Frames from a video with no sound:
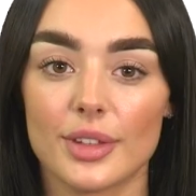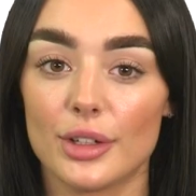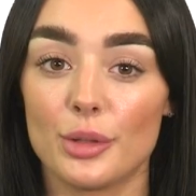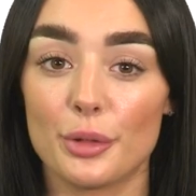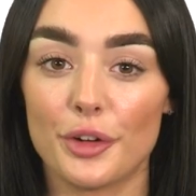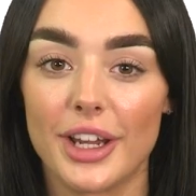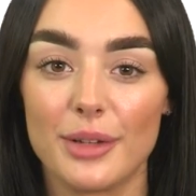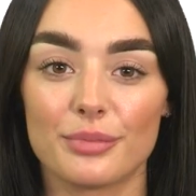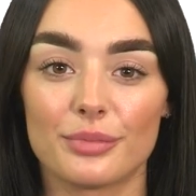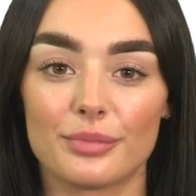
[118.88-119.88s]
Number 8.
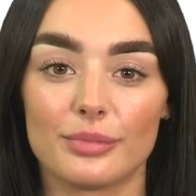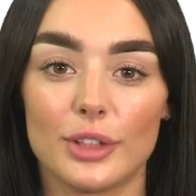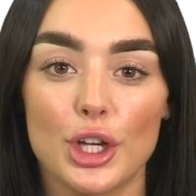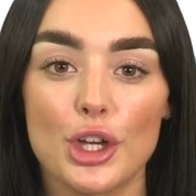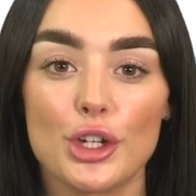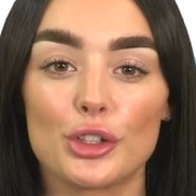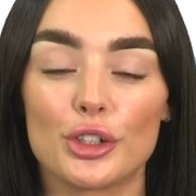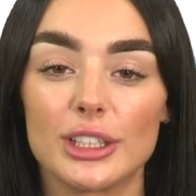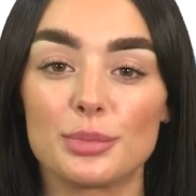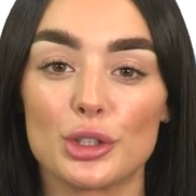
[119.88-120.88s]

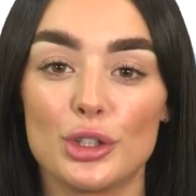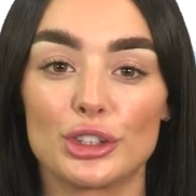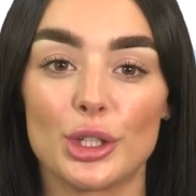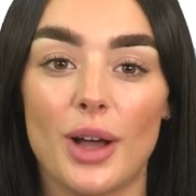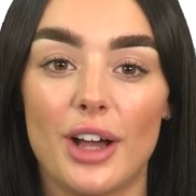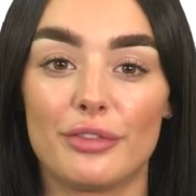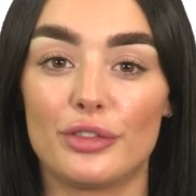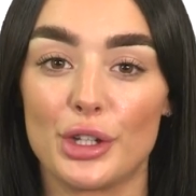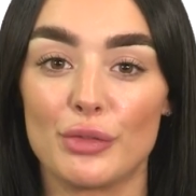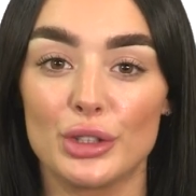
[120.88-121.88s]
Crisps also have
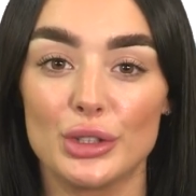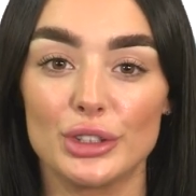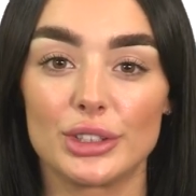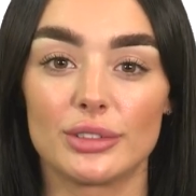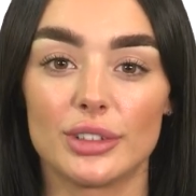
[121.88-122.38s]
funny rules.